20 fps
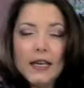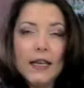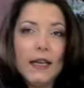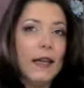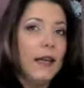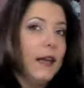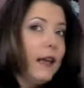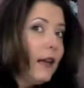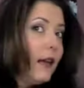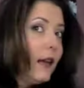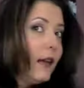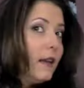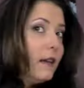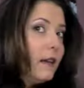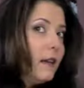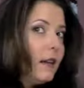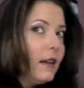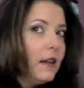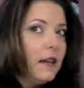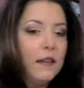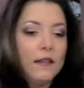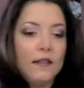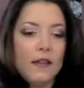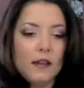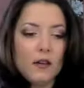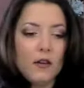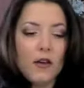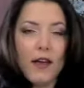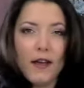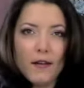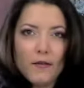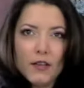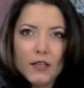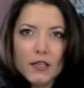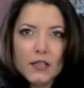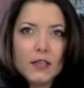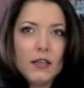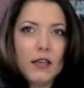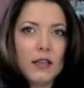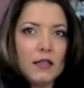And there you have
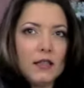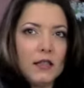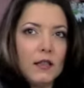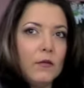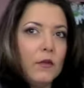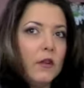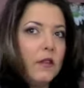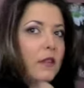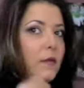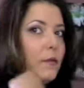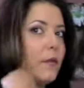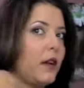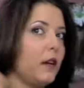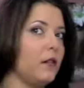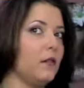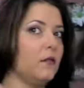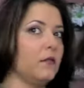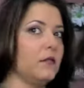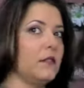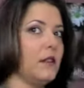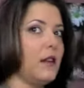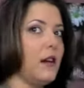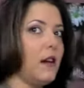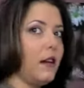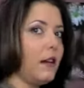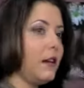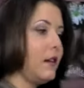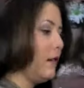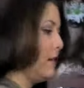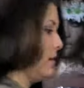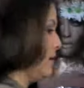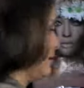it. Let's see what the back looks like.